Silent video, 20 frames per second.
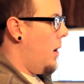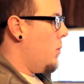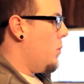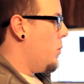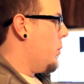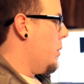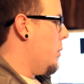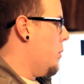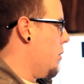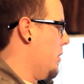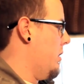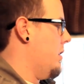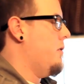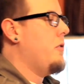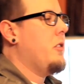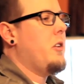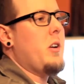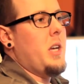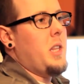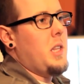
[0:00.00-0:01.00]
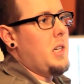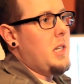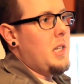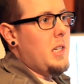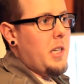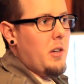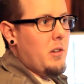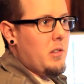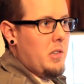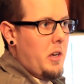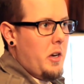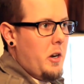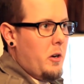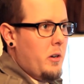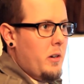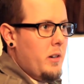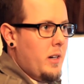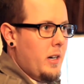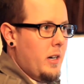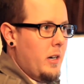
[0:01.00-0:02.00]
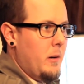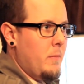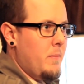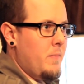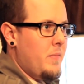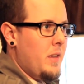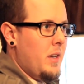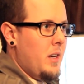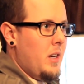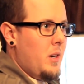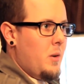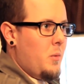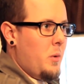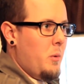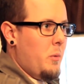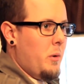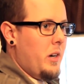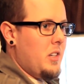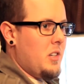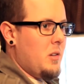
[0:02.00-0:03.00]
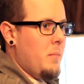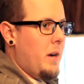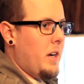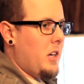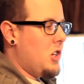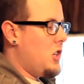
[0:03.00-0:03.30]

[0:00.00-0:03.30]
we were going to figure out the details later. We wanted to make